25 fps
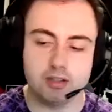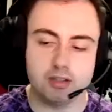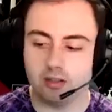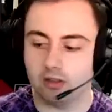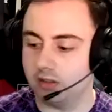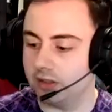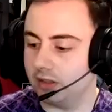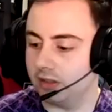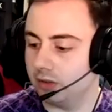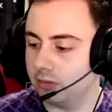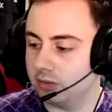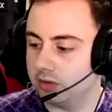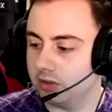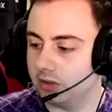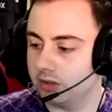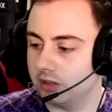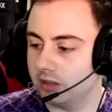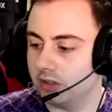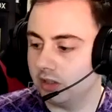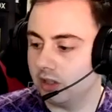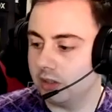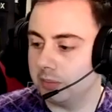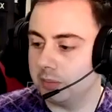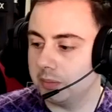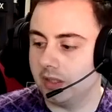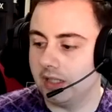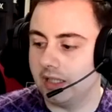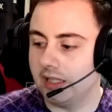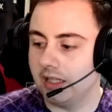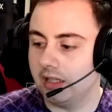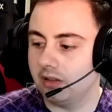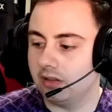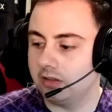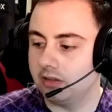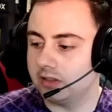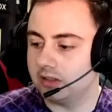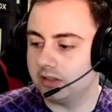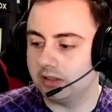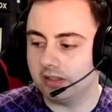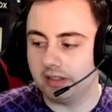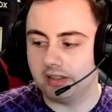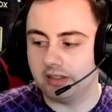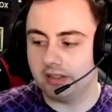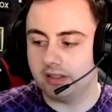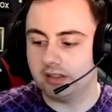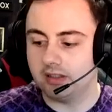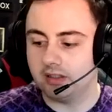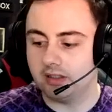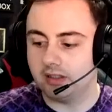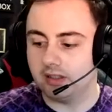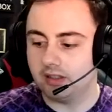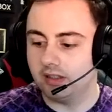the old Donna Noble house, the